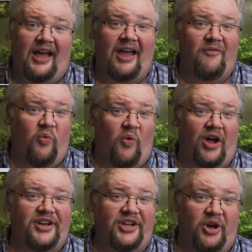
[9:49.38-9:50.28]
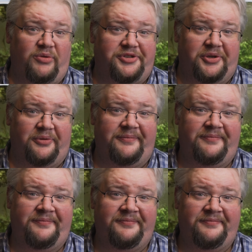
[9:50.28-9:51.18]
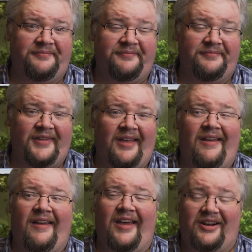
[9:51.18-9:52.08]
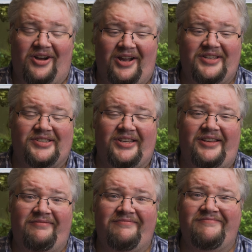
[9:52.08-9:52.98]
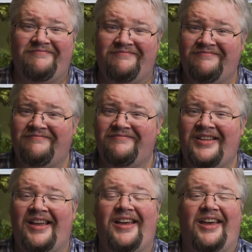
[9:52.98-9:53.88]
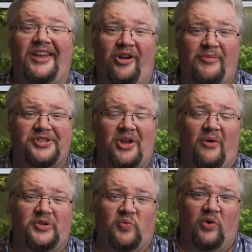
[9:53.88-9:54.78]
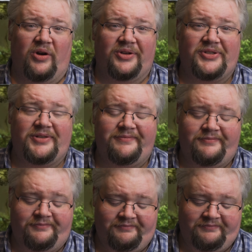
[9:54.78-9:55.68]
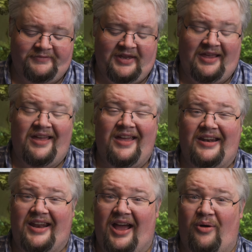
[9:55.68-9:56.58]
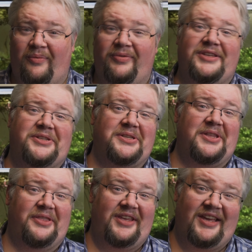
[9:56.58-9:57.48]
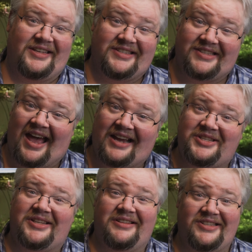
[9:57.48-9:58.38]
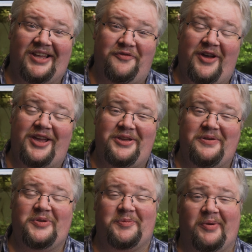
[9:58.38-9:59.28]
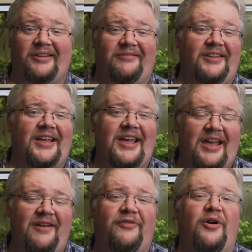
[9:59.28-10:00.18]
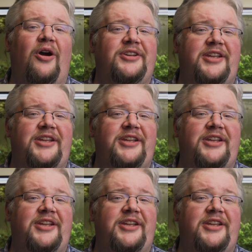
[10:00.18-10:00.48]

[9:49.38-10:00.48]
I have one go-to. And honestly, it almost always works. Now, this isn't the exact stuff I use, but for our